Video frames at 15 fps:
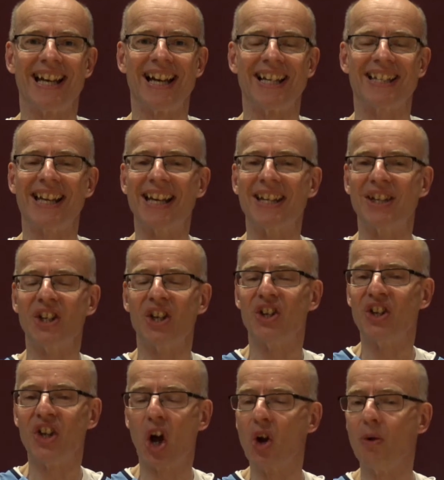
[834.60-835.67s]

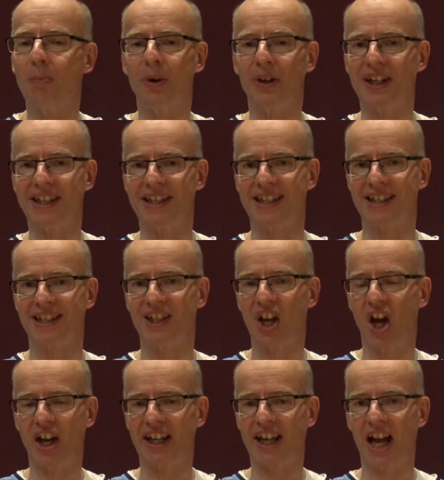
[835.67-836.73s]
taken nobodies
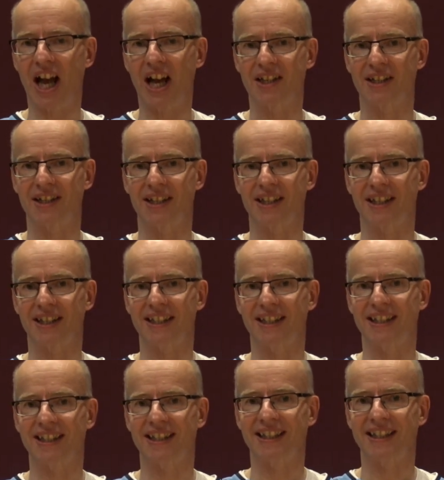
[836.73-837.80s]
like
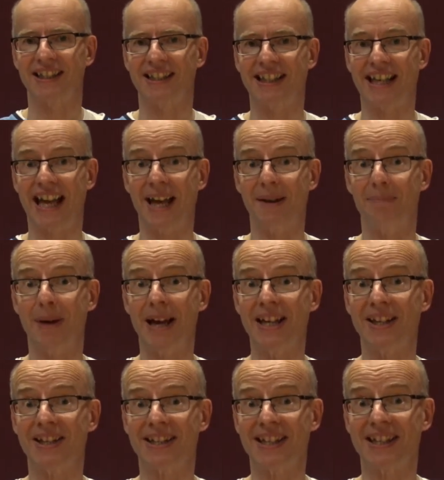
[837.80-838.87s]
us and made
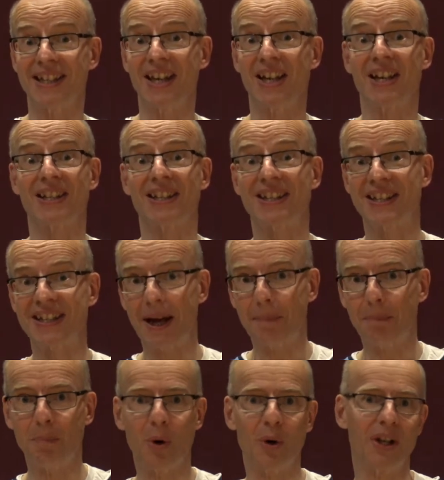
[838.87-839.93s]
us into
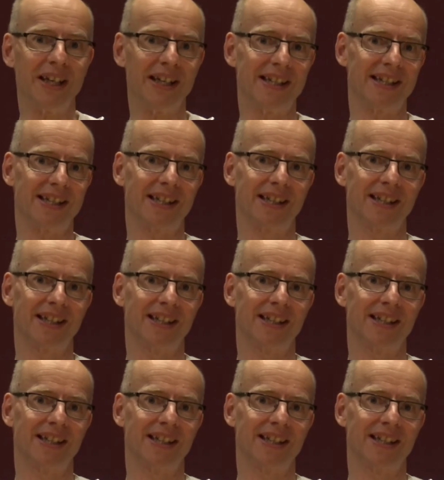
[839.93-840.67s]
somebodies,